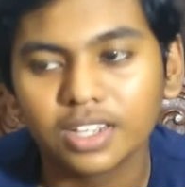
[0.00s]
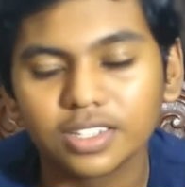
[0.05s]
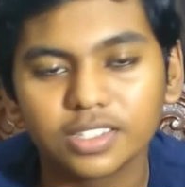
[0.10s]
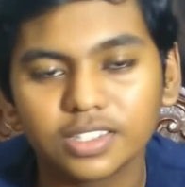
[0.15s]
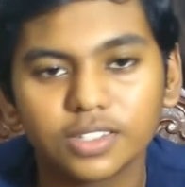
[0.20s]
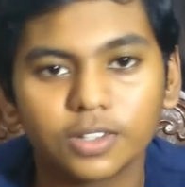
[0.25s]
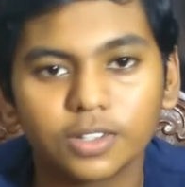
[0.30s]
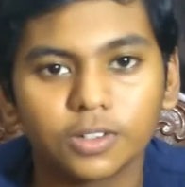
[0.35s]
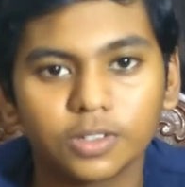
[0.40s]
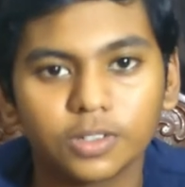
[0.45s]

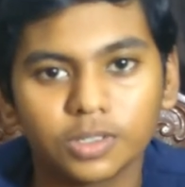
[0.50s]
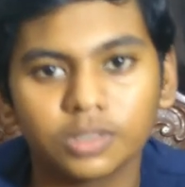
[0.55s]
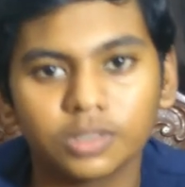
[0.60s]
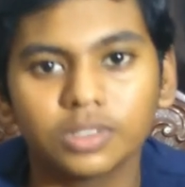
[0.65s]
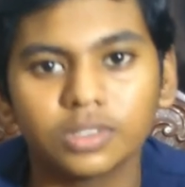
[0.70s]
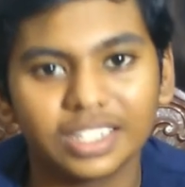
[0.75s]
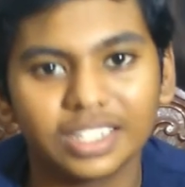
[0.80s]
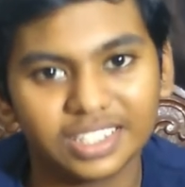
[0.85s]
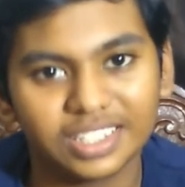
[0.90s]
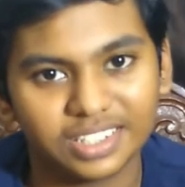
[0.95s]
So
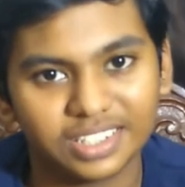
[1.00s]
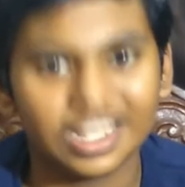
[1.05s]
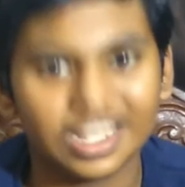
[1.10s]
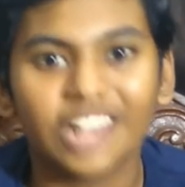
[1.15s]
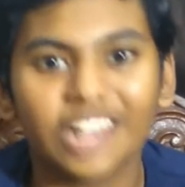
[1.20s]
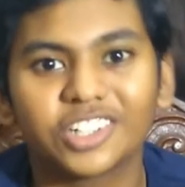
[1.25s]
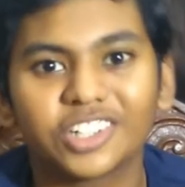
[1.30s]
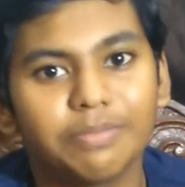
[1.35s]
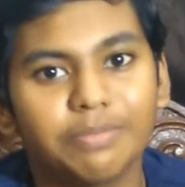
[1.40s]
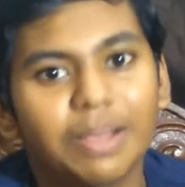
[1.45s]
it's
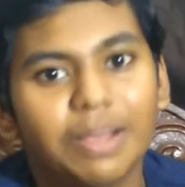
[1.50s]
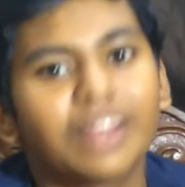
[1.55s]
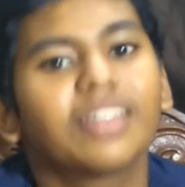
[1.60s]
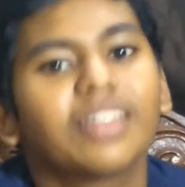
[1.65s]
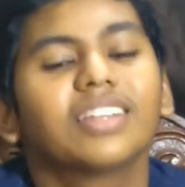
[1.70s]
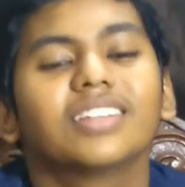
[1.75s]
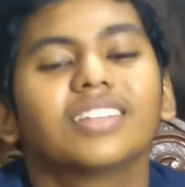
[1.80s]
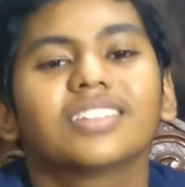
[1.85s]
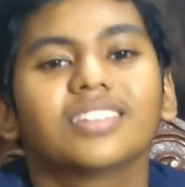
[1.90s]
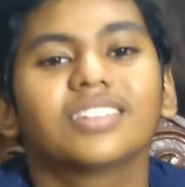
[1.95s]
actually
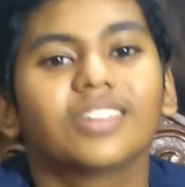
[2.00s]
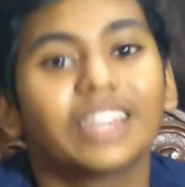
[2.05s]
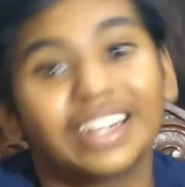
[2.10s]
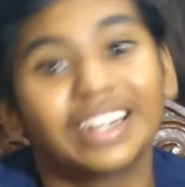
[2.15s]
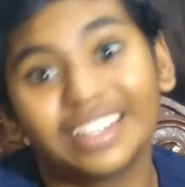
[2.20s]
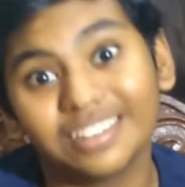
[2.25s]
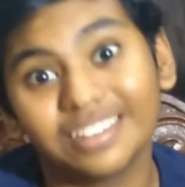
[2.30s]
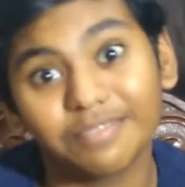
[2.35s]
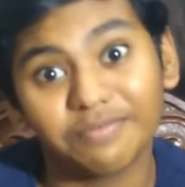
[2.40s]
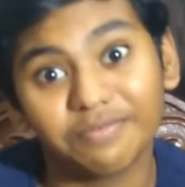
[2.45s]
better. So it
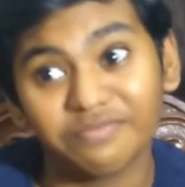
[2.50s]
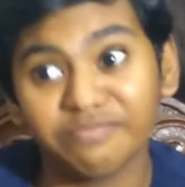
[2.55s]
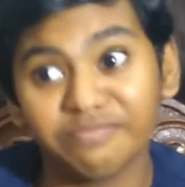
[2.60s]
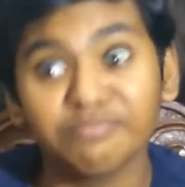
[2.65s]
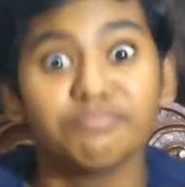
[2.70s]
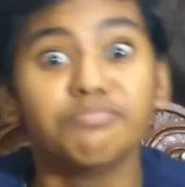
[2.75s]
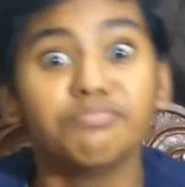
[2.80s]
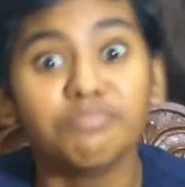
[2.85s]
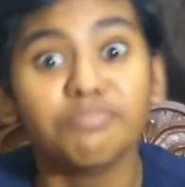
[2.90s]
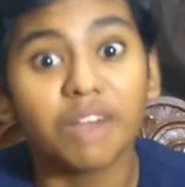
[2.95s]
is a
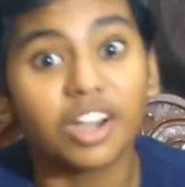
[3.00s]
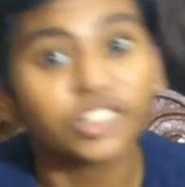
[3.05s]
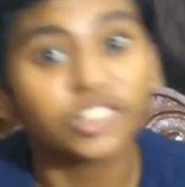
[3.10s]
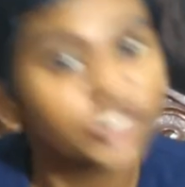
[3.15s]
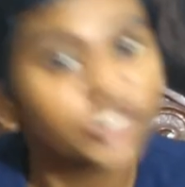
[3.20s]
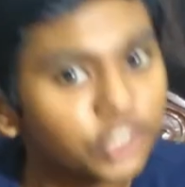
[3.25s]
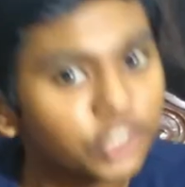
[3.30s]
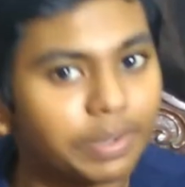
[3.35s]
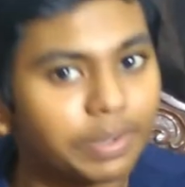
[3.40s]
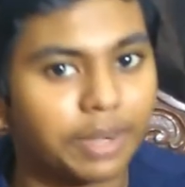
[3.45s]

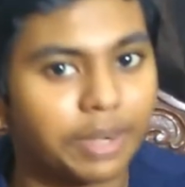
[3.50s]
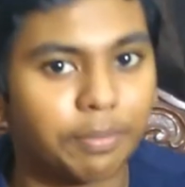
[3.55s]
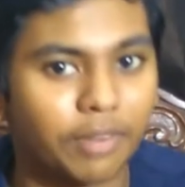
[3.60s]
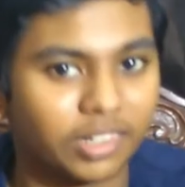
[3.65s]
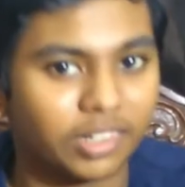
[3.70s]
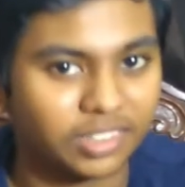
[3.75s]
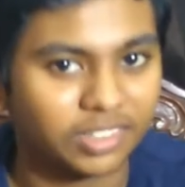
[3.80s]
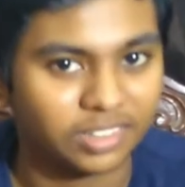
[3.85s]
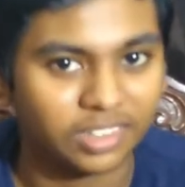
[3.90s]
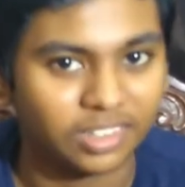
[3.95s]
much better
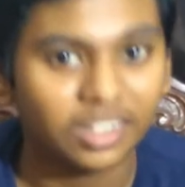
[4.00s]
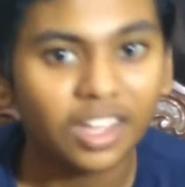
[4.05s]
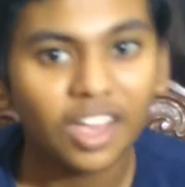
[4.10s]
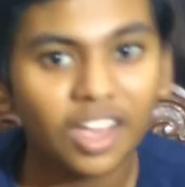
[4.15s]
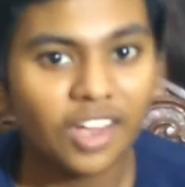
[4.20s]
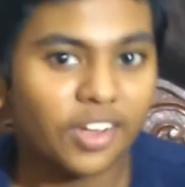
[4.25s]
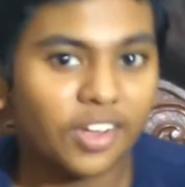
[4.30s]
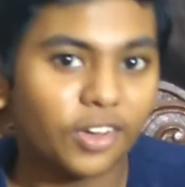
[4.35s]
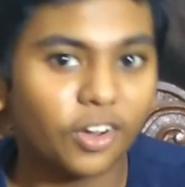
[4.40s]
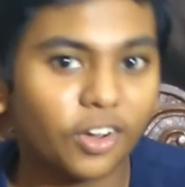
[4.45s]
processor.
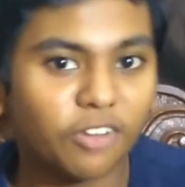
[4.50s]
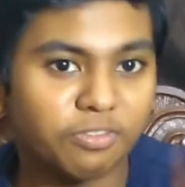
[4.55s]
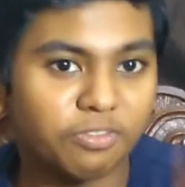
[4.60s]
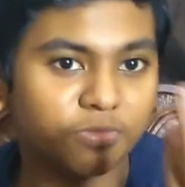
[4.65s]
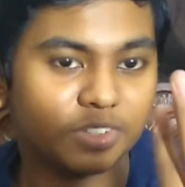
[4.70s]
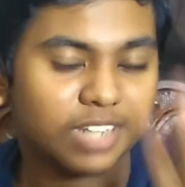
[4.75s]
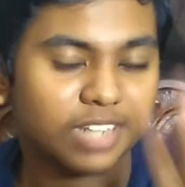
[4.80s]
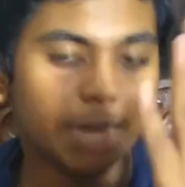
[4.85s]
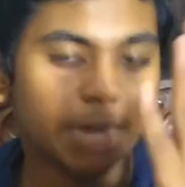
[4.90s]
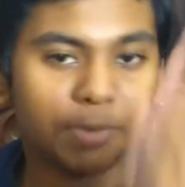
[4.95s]
You go from
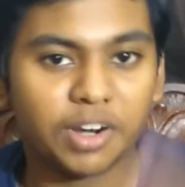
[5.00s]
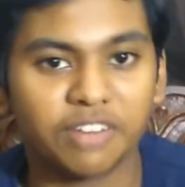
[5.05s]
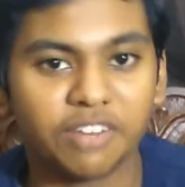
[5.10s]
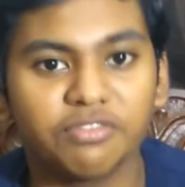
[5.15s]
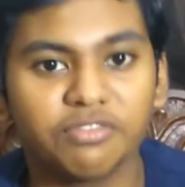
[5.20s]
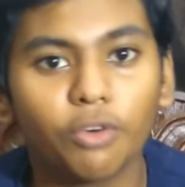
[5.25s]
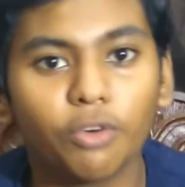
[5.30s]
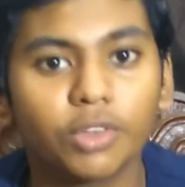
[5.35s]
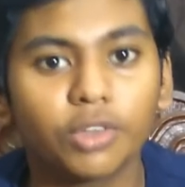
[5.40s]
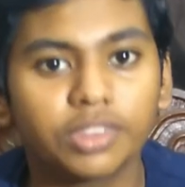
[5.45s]
the Snapdragon
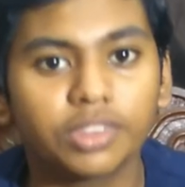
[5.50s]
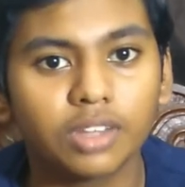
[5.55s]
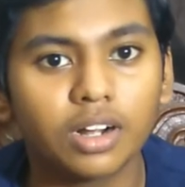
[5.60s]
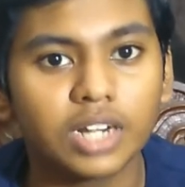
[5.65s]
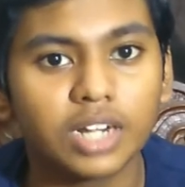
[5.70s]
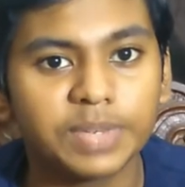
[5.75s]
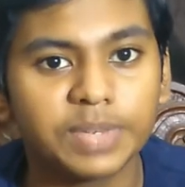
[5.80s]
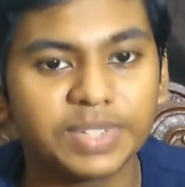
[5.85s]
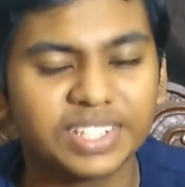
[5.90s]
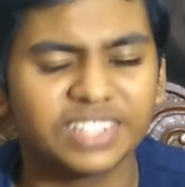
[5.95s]

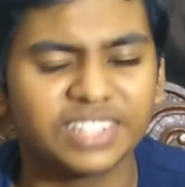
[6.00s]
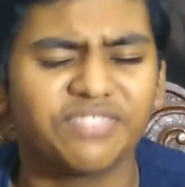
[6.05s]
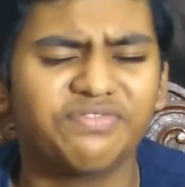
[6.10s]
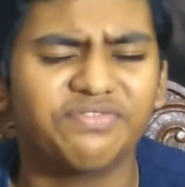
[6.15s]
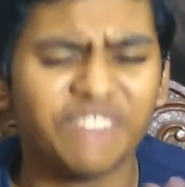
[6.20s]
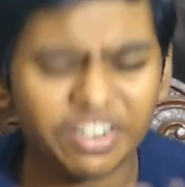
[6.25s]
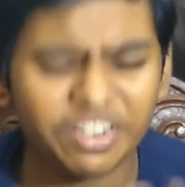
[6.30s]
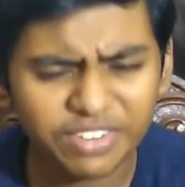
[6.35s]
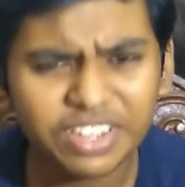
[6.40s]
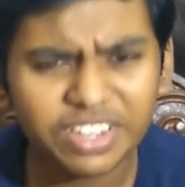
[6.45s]
430, which is a
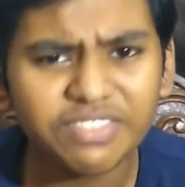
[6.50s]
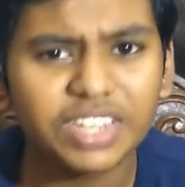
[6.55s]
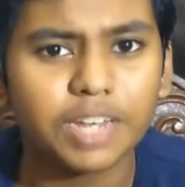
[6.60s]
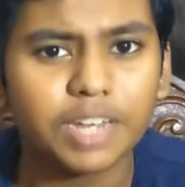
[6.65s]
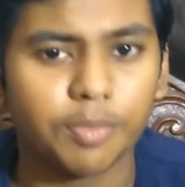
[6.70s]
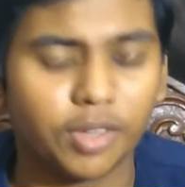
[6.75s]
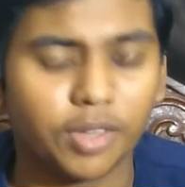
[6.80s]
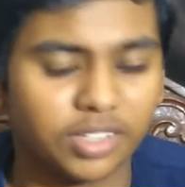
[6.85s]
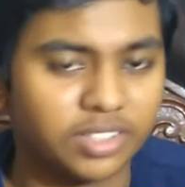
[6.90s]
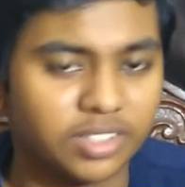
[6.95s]
very weak
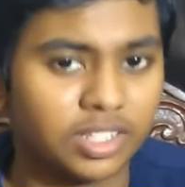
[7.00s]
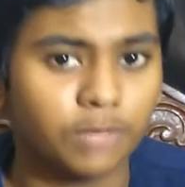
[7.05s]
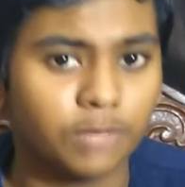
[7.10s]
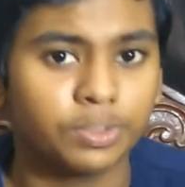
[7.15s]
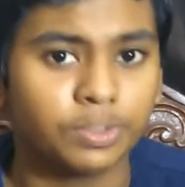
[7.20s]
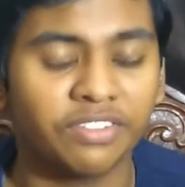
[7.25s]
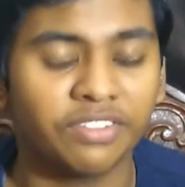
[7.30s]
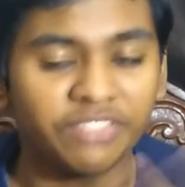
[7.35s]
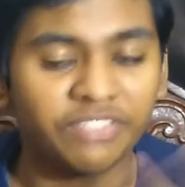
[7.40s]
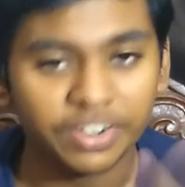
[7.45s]
processor
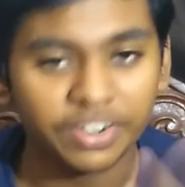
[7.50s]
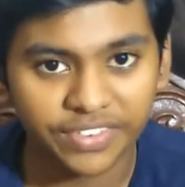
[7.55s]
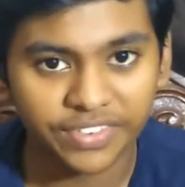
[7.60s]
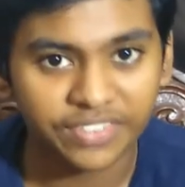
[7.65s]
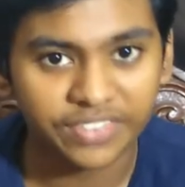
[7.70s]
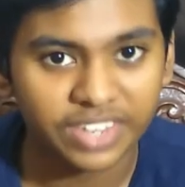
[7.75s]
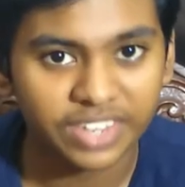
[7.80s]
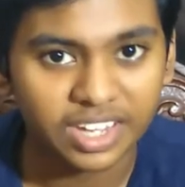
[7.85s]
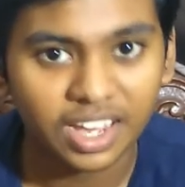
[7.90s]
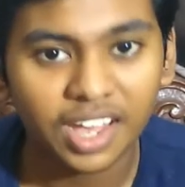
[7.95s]
with a very
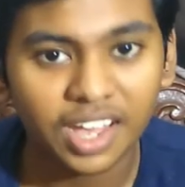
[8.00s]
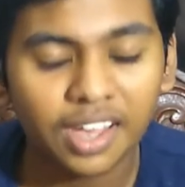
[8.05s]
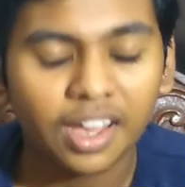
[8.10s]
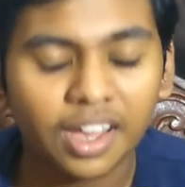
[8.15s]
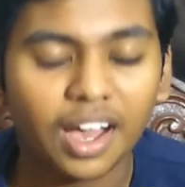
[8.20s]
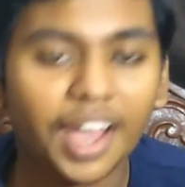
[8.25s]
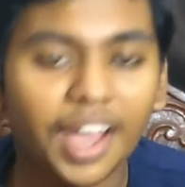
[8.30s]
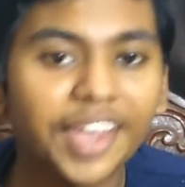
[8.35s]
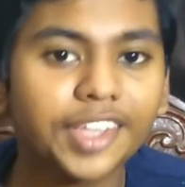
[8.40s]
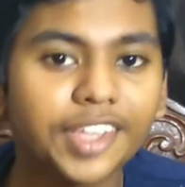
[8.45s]
weak
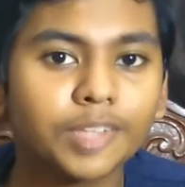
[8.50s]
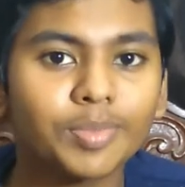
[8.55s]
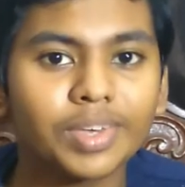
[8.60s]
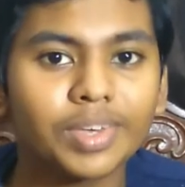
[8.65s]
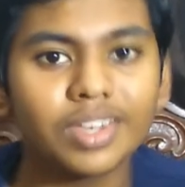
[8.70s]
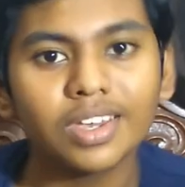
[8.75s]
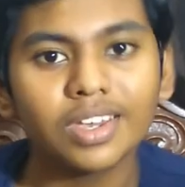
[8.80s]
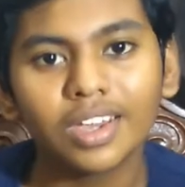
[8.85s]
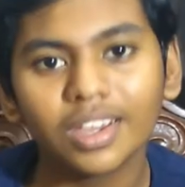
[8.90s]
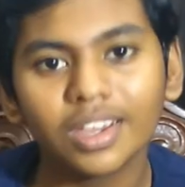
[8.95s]

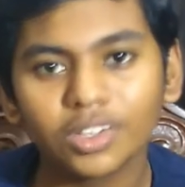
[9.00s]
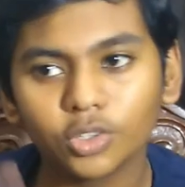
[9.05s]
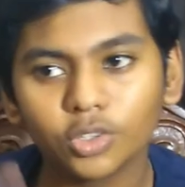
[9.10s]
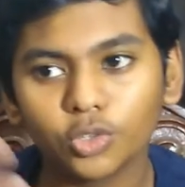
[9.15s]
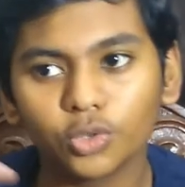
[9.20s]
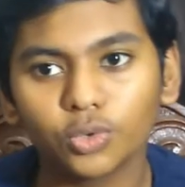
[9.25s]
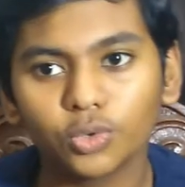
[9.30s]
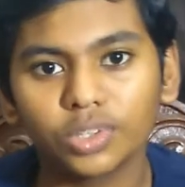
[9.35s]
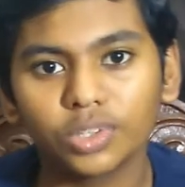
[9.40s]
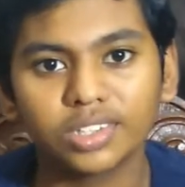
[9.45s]
ISP,
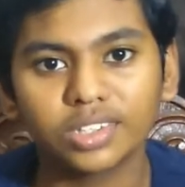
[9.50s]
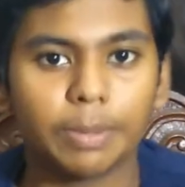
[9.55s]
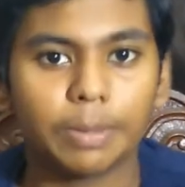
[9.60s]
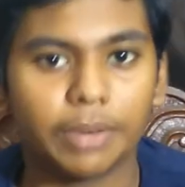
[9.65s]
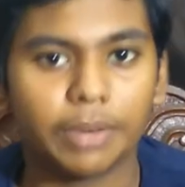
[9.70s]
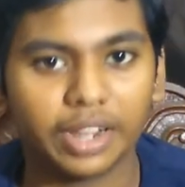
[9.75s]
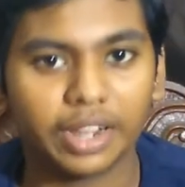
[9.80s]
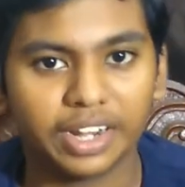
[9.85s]
to the Snapdragon